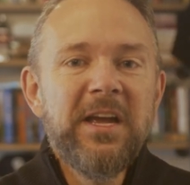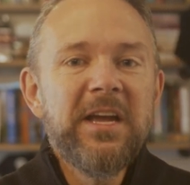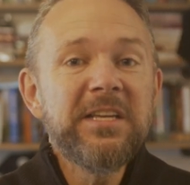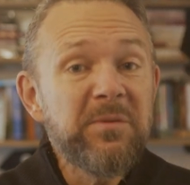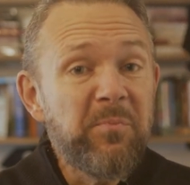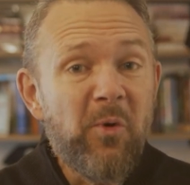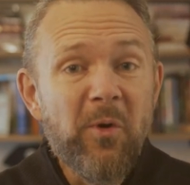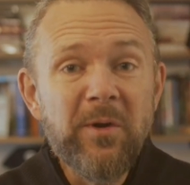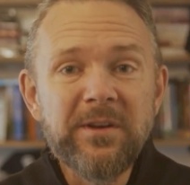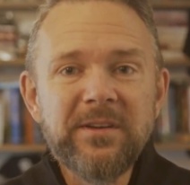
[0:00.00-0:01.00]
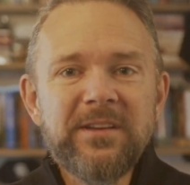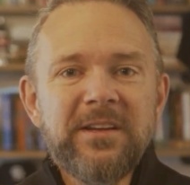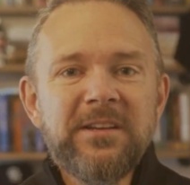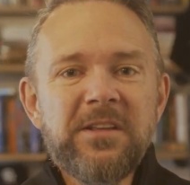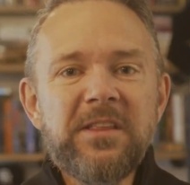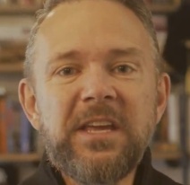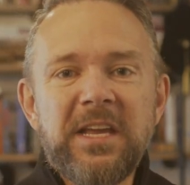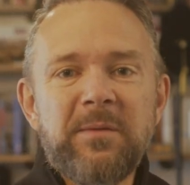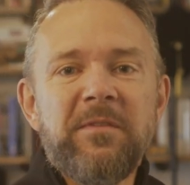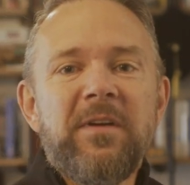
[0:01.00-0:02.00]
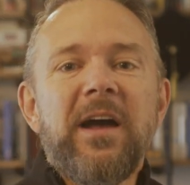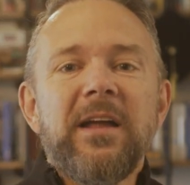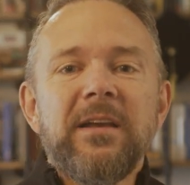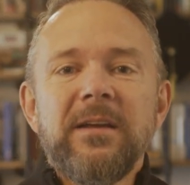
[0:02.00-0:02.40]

is important to the kingdom of God.